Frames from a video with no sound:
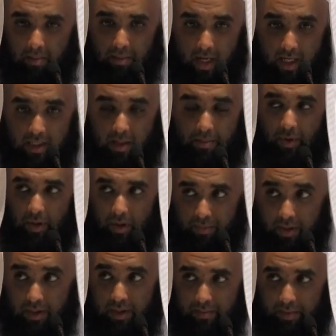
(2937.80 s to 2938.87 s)
based upon the
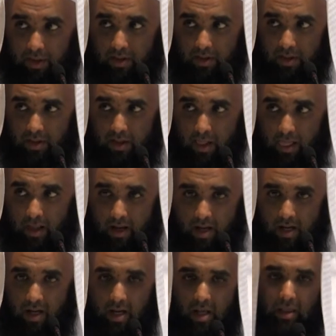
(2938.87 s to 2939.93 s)
principles,
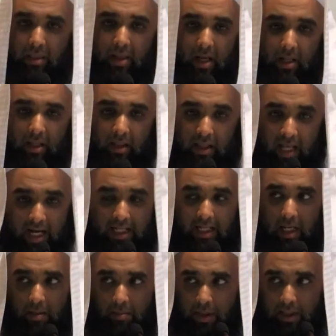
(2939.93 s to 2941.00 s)
then that
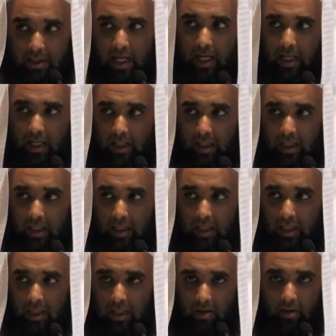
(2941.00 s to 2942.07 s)
can be
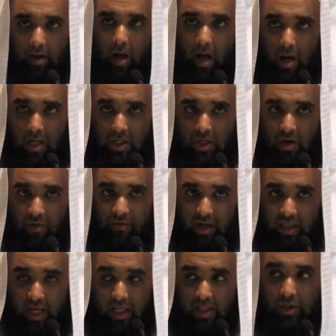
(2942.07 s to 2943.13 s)
taken regardless of
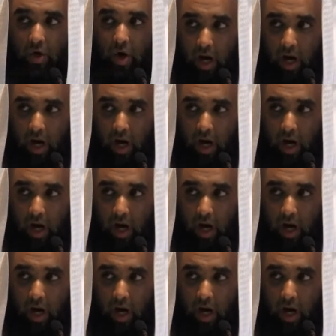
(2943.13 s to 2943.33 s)
whether it's your